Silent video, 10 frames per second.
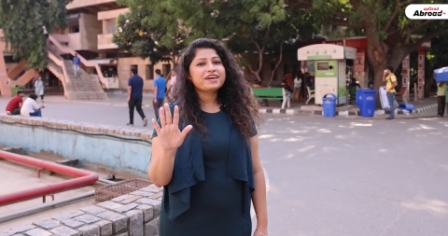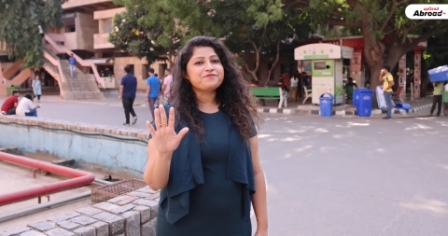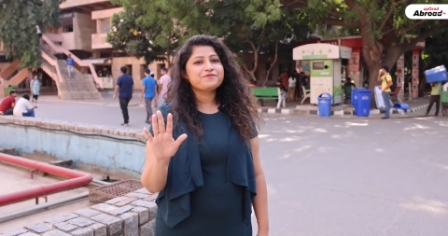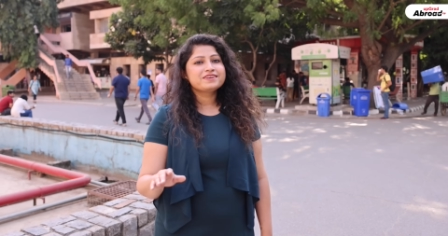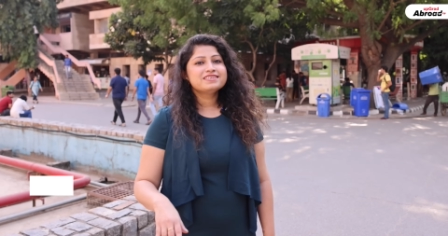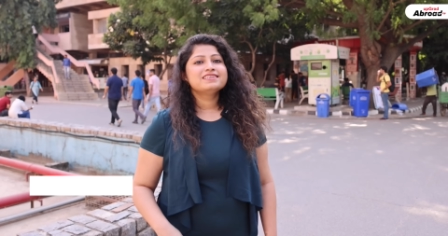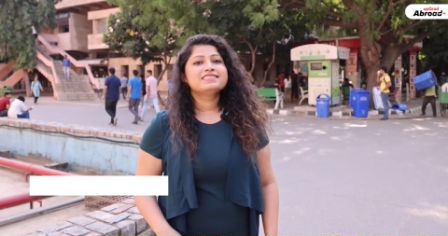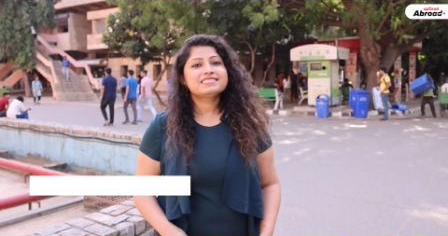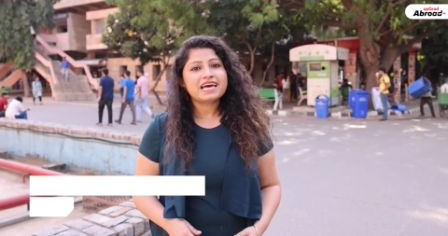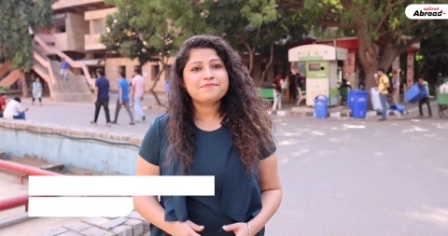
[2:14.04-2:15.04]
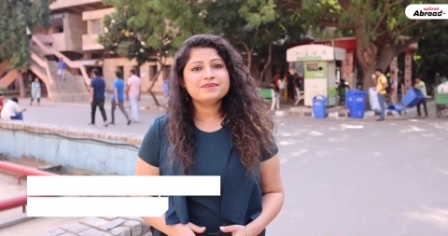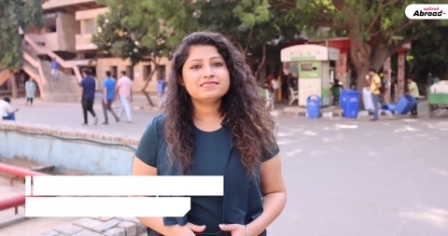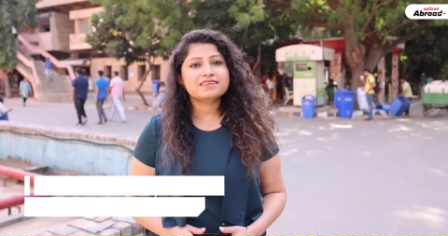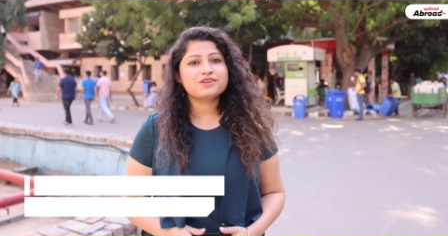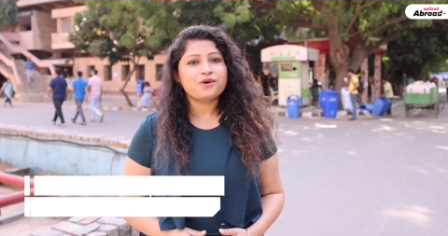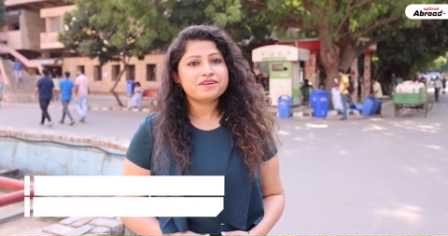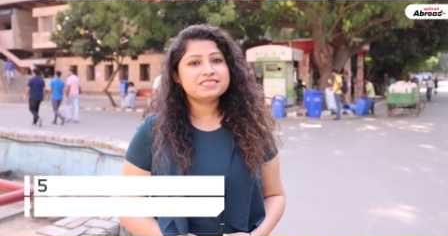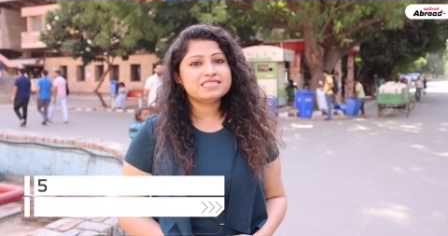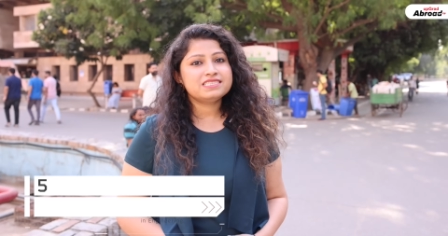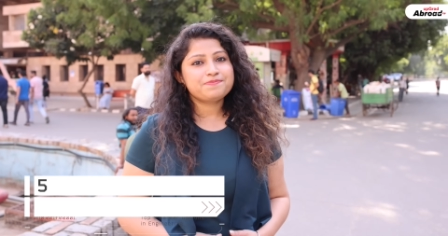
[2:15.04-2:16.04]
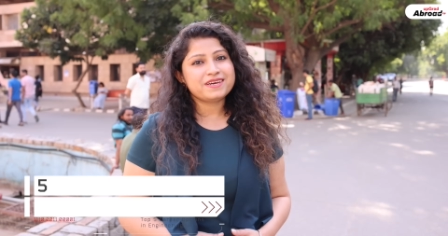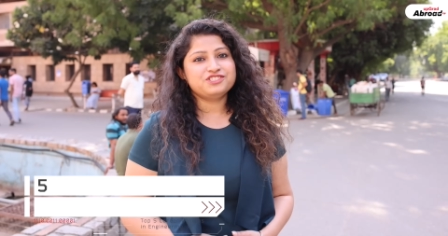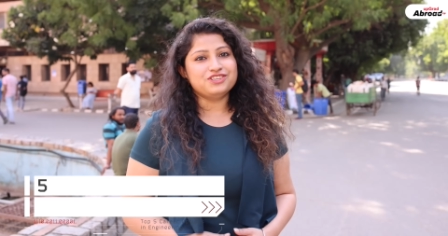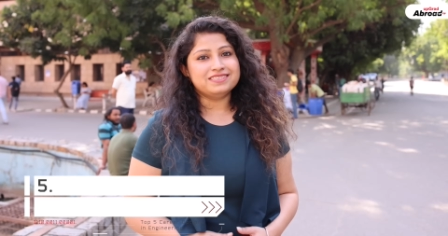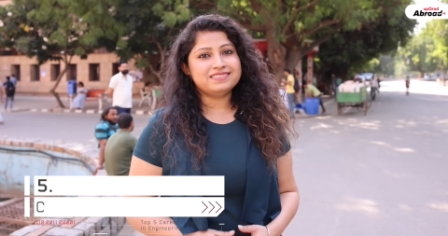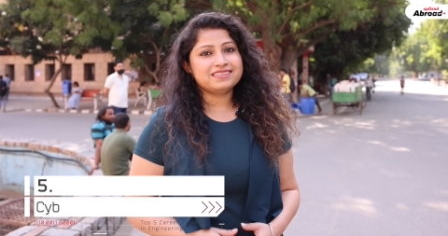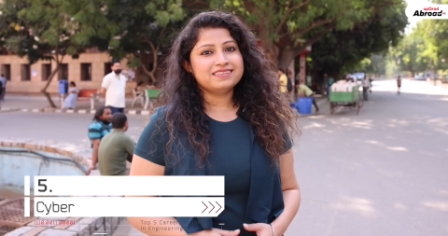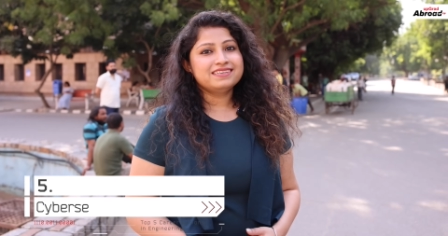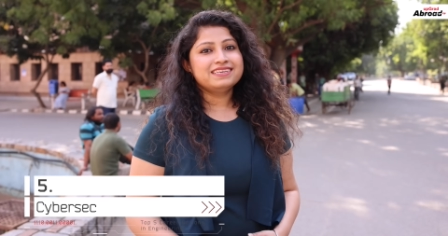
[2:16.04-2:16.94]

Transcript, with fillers: five, cybersecurity specialist.